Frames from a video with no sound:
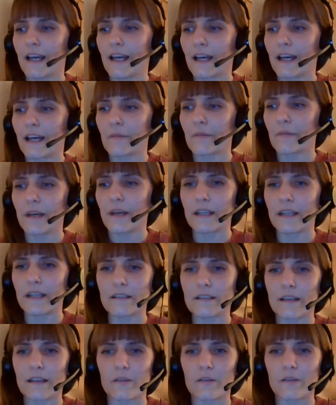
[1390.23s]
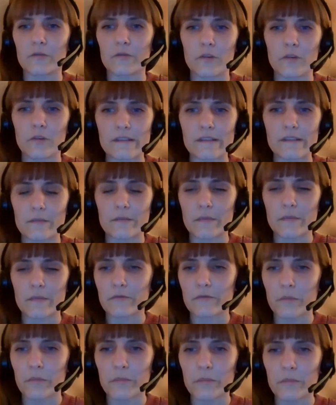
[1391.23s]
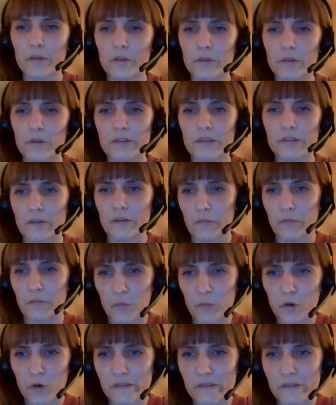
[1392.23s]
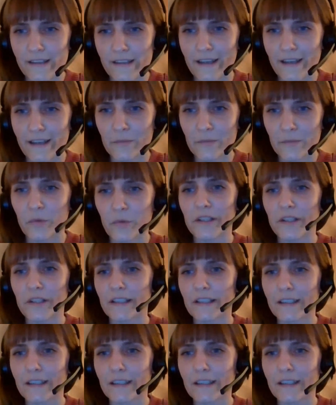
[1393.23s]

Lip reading: And of course, I mean, from a pure sort of moral standpoint,